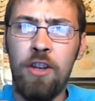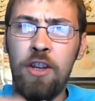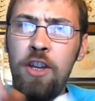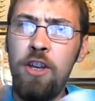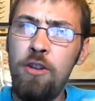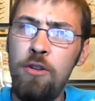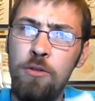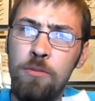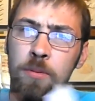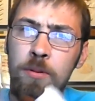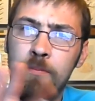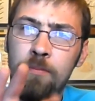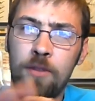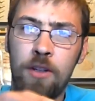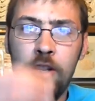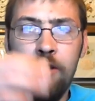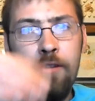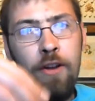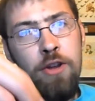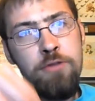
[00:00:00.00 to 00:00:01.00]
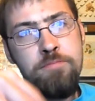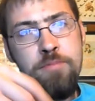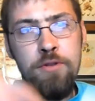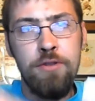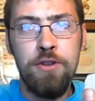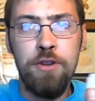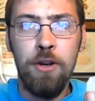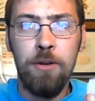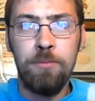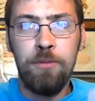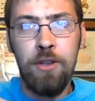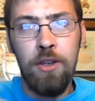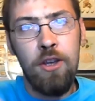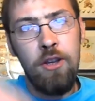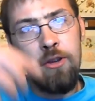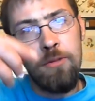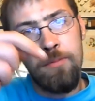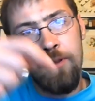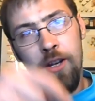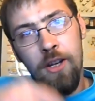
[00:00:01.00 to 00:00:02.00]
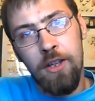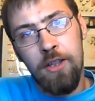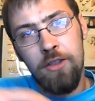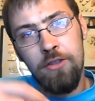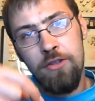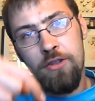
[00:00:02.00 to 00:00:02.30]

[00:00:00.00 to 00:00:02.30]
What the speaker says: cube, kind of an open topped cube that I